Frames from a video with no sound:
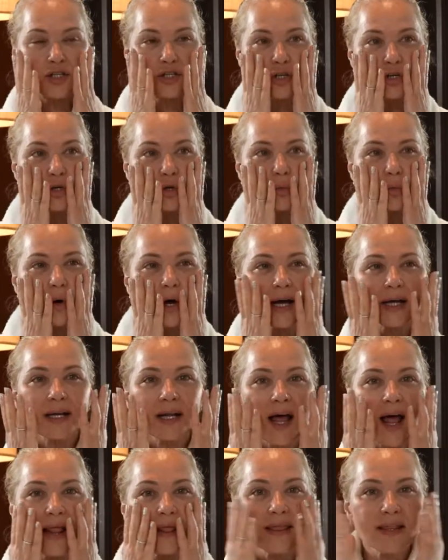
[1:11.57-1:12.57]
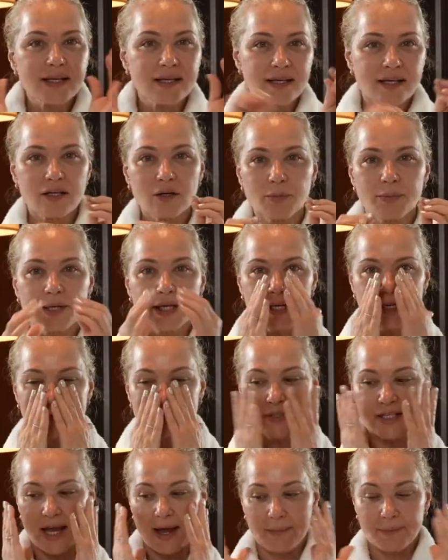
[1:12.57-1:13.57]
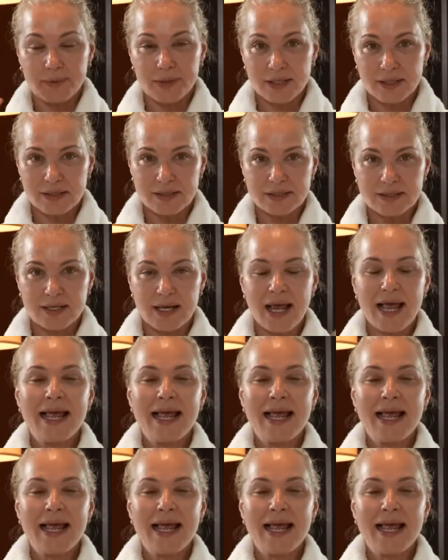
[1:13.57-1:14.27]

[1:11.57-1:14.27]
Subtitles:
So you want a little bit of dampness.